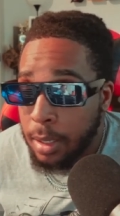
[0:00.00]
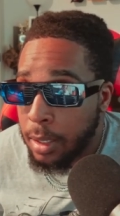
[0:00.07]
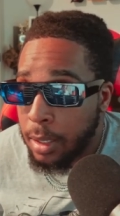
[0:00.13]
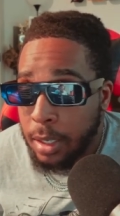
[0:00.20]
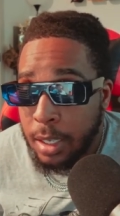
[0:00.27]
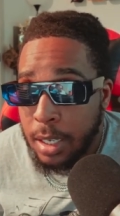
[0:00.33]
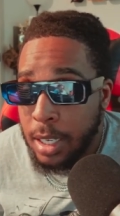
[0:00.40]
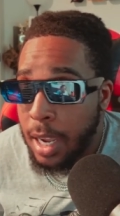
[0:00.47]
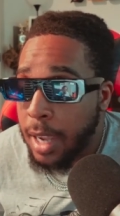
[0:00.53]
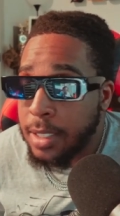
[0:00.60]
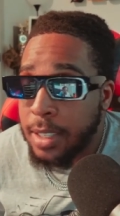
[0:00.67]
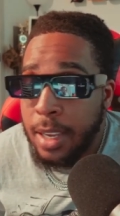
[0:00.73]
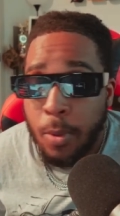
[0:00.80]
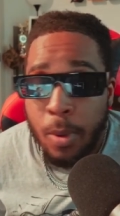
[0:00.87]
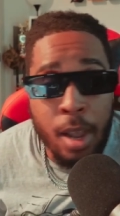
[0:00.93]

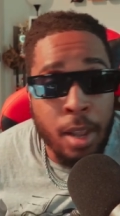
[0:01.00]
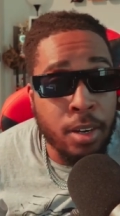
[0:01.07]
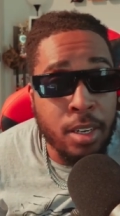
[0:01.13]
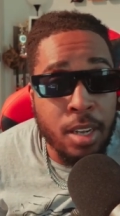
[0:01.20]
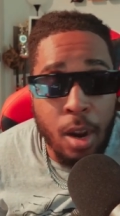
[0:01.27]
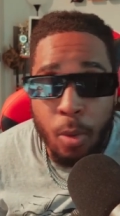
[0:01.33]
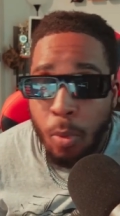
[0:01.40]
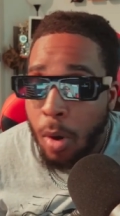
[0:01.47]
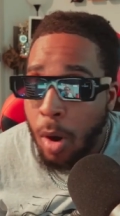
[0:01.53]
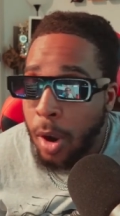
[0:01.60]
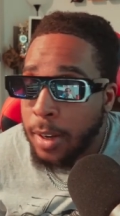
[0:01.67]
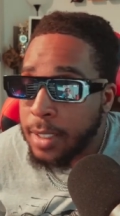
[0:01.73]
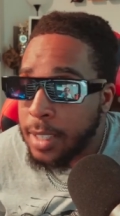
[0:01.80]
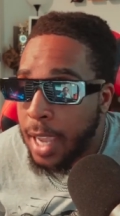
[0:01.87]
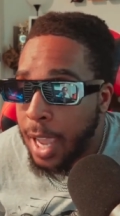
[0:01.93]
Deontay Wilder got
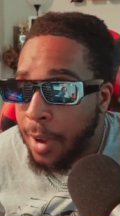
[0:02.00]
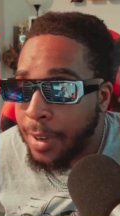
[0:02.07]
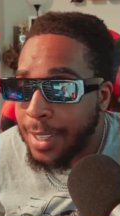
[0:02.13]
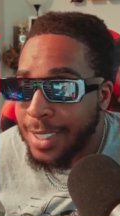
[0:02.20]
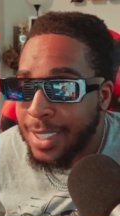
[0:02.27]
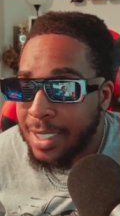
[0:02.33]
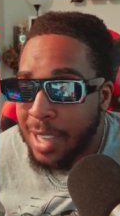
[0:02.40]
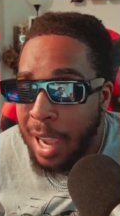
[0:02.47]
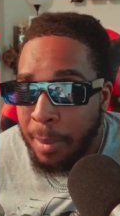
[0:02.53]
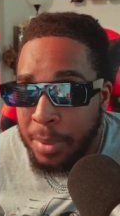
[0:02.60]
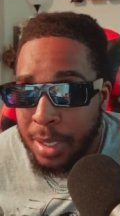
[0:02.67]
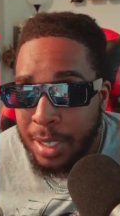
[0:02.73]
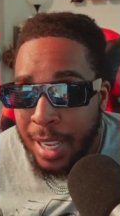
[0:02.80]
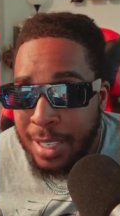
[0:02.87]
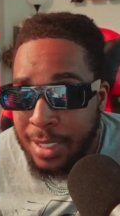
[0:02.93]
walked down and stopped
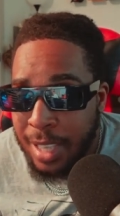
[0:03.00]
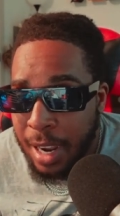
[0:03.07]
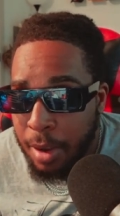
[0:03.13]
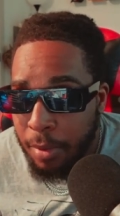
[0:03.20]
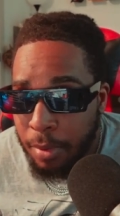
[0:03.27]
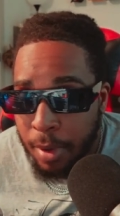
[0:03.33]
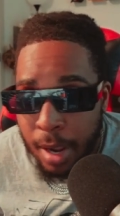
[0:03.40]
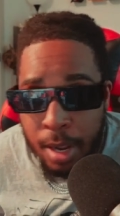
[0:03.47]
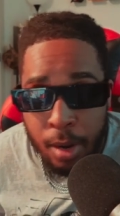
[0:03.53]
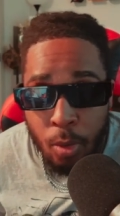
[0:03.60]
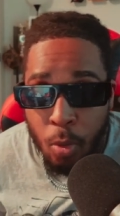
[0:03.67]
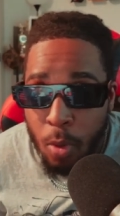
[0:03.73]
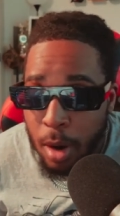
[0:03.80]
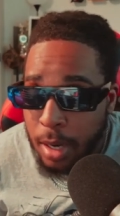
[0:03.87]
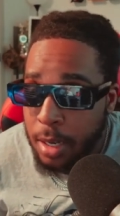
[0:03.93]
in that second fight. And
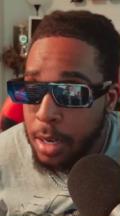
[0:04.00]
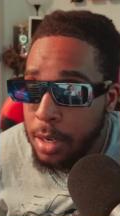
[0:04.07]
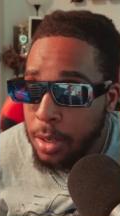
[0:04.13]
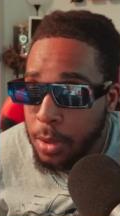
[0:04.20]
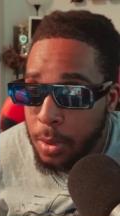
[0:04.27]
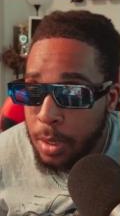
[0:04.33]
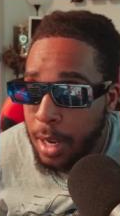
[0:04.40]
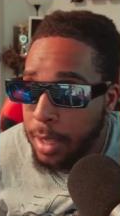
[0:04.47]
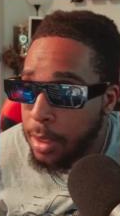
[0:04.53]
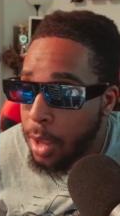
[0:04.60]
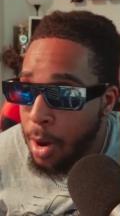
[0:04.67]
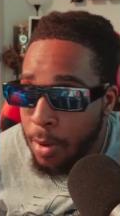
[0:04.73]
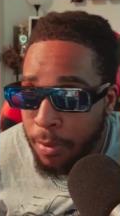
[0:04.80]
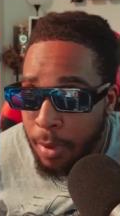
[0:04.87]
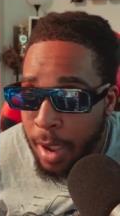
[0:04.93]
what did he do in that
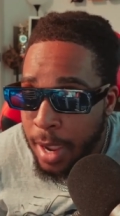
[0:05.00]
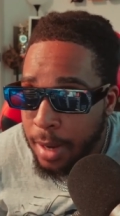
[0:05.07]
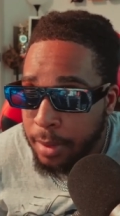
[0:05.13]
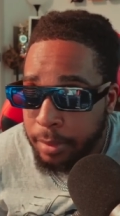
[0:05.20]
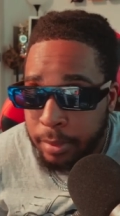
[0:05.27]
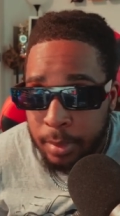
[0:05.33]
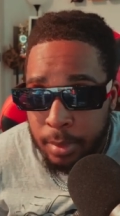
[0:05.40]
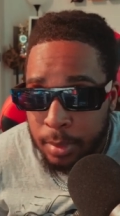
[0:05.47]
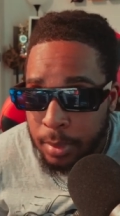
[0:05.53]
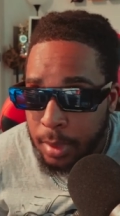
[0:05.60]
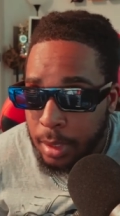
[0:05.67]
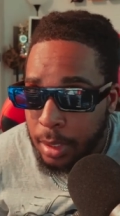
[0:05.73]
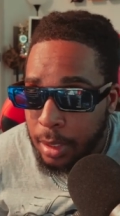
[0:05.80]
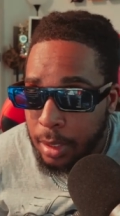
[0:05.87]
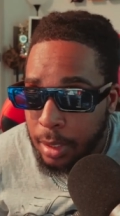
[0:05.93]
third fight?
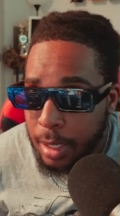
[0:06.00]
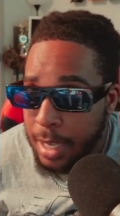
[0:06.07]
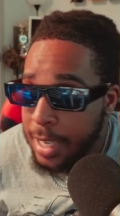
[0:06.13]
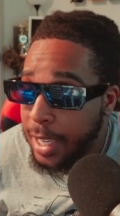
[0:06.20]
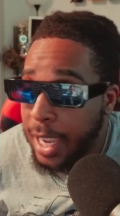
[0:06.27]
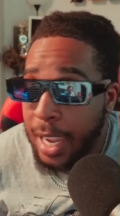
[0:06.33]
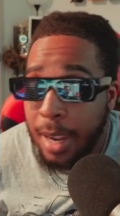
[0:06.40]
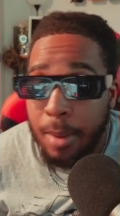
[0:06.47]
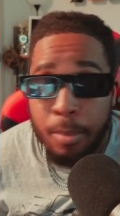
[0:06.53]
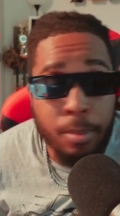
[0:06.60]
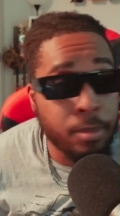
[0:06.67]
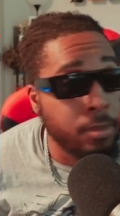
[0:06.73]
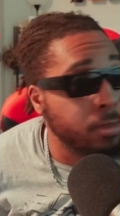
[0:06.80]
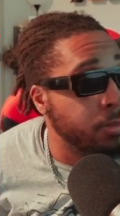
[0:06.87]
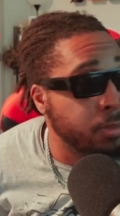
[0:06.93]
He came
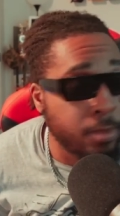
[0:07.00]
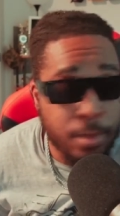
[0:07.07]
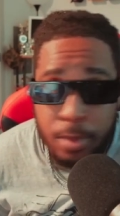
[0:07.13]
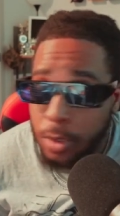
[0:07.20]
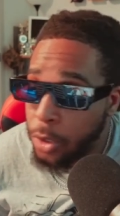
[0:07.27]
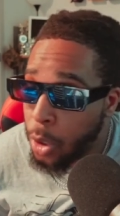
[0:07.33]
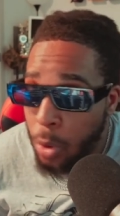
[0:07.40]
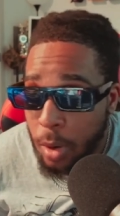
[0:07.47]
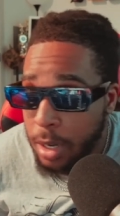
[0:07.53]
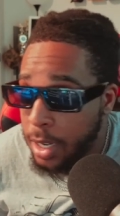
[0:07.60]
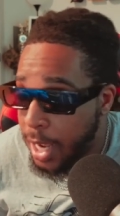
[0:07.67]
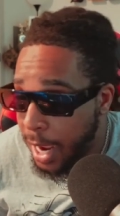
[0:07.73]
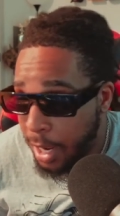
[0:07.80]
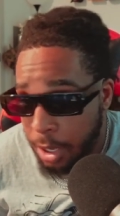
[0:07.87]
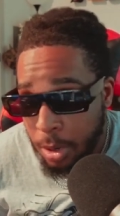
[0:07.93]
do or
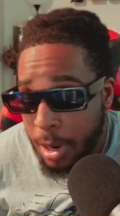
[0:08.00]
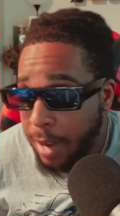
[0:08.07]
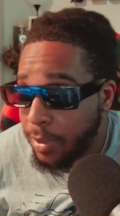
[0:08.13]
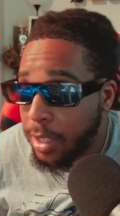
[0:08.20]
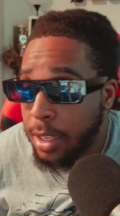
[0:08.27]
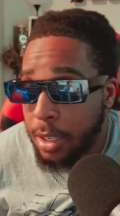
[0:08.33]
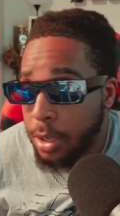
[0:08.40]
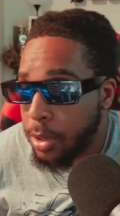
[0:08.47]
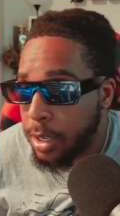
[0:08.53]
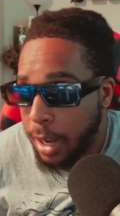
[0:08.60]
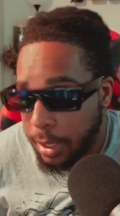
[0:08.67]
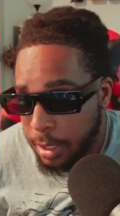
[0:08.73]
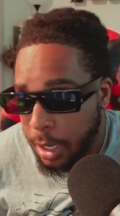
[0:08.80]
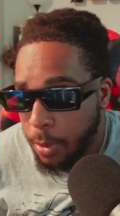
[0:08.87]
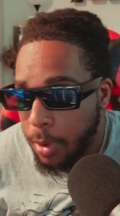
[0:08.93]
die. You're going to have to kill
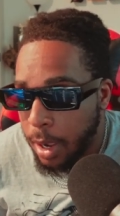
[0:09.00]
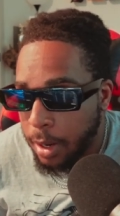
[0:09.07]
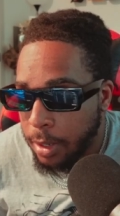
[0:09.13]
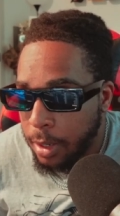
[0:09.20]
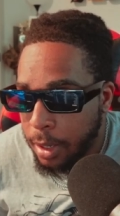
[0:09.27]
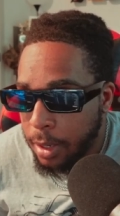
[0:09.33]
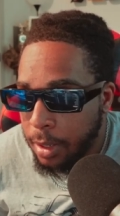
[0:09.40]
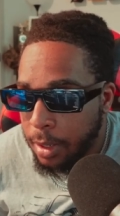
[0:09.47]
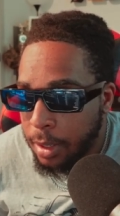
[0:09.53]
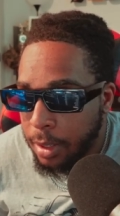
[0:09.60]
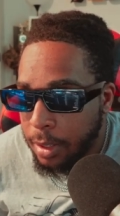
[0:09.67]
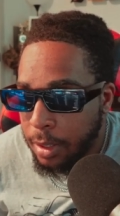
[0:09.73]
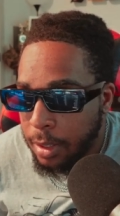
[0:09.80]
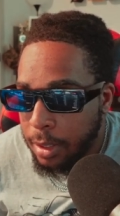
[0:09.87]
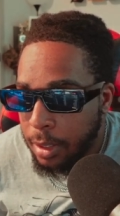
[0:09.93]
Deontay Wilder.
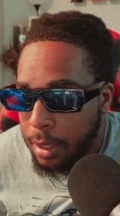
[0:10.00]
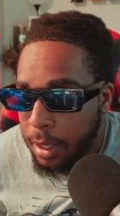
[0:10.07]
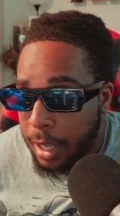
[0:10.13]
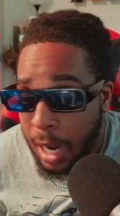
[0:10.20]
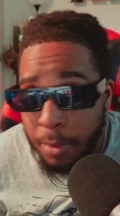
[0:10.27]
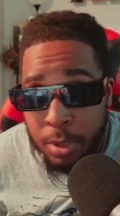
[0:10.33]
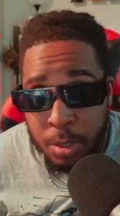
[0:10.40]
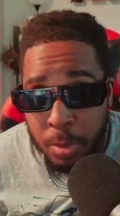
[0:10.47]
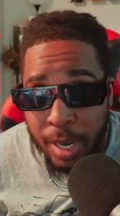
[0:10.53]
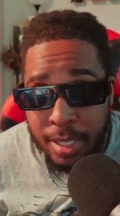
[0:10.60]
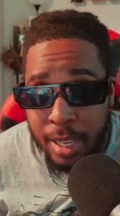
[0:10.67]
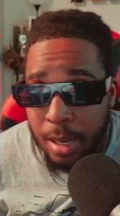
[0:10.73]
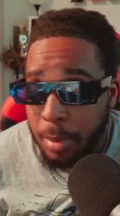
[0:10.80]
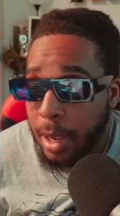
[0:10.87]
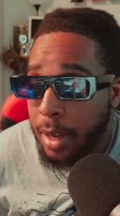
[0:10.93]
And I respect that
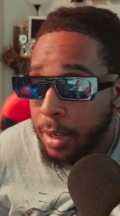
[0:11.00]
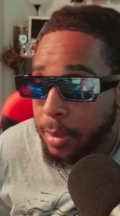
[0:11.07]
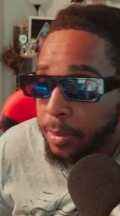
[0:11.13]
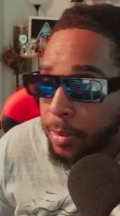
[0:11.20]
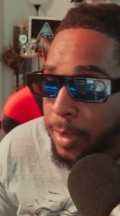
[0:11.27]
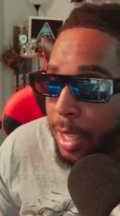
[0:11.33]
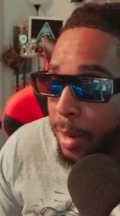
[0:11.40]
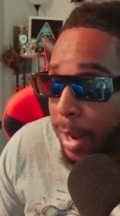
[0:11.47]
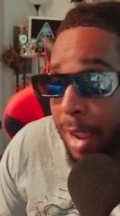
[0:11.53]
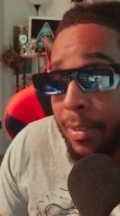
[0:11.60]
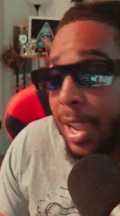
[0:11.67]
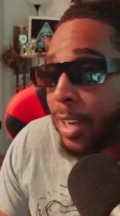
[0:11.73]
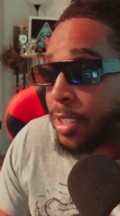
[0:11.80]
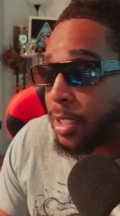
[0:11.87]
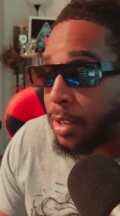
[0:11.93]
about him. And I've
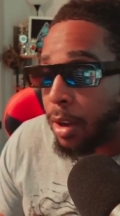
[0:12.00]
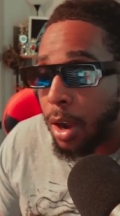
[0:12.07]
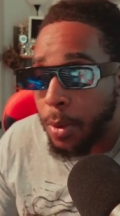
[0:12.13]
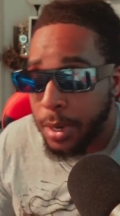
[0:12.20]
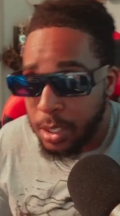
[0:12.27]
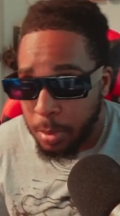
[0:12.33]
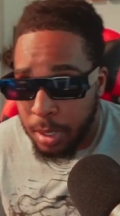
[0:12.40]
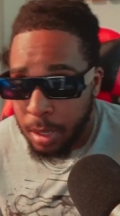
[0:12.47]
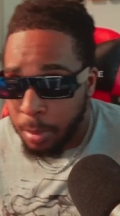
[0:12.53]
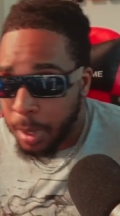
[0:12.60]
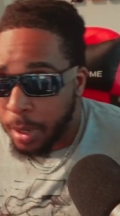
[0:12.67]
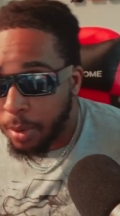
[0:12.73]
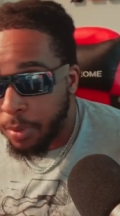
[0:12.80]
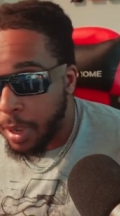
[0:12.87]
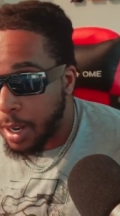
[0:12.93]
actually always been a
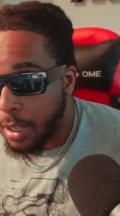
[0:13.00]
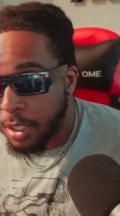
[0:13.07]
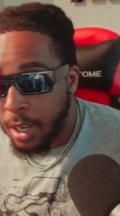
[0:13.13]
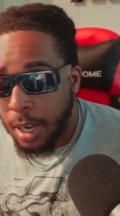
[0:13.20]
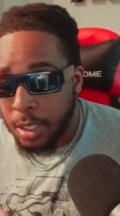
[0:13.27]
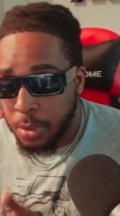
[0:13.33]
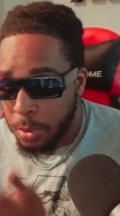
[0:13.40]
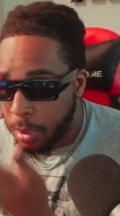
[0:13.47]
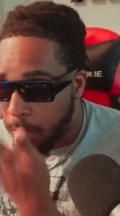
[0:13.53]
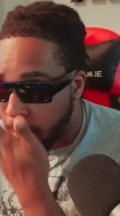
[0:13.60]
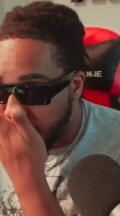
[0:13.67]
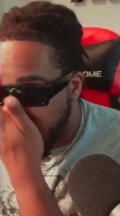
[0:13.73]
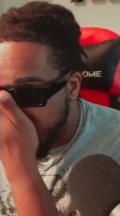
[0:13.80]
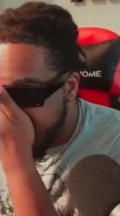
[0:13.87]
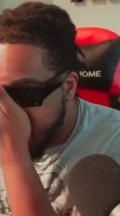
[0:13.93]
bigger fan of Joshua than
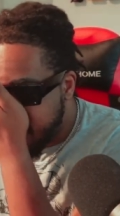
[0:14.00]
Wilder.